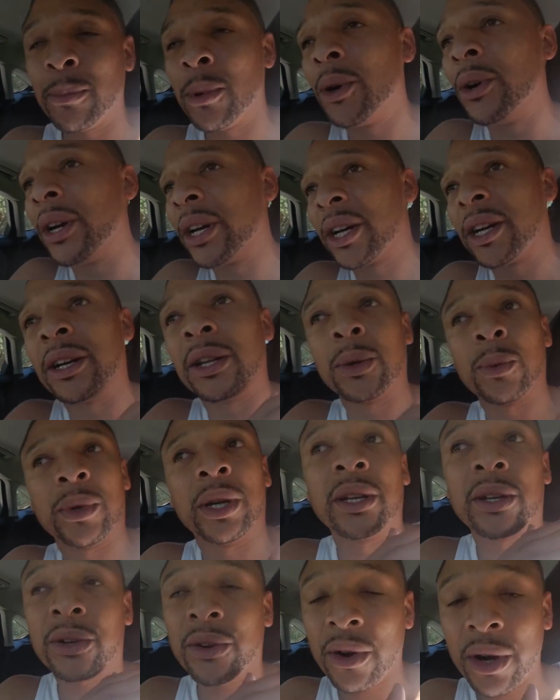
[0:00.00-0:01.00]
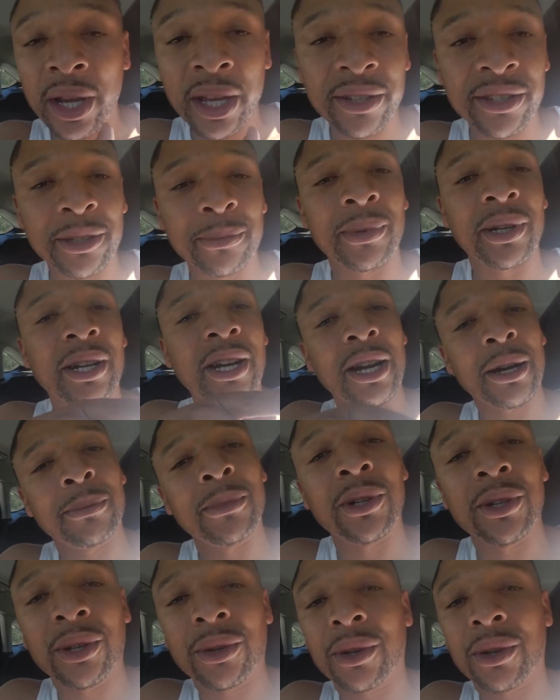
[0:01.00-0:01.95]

Boy, it could have went crazy, but come on,